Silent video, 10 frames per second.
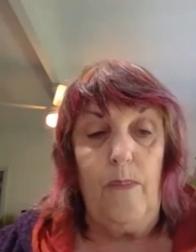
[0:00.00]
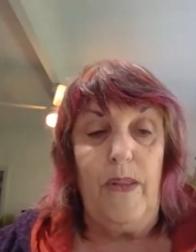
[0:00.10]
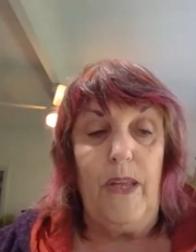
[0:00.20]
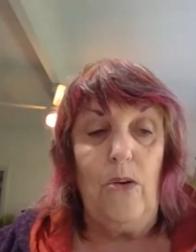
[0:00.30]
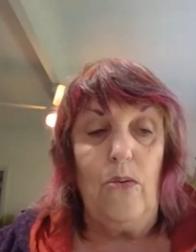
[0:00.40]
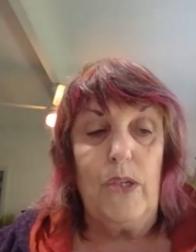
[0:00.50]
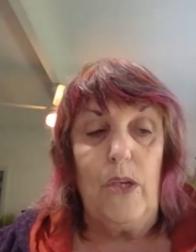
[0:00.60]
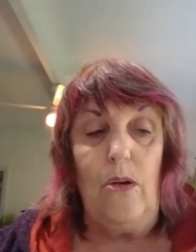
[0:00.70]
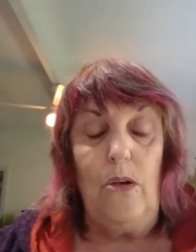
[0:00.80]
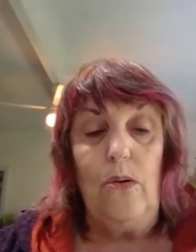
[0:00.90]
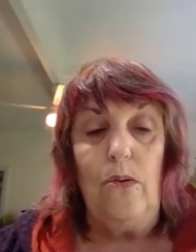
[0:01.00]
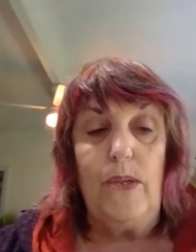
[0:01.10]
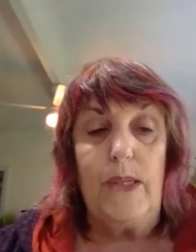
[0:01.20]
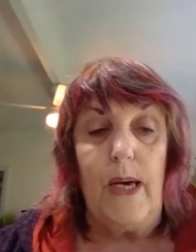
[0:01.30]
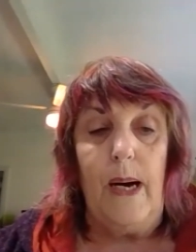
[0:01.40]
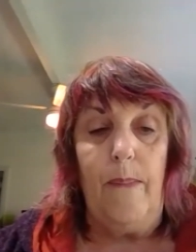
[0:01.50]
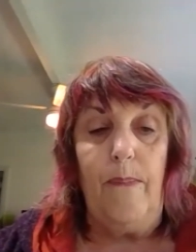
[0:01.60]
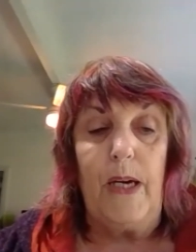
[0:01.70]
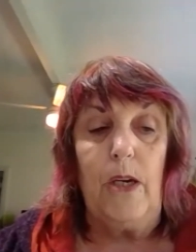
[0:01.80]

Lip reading: but they also lose that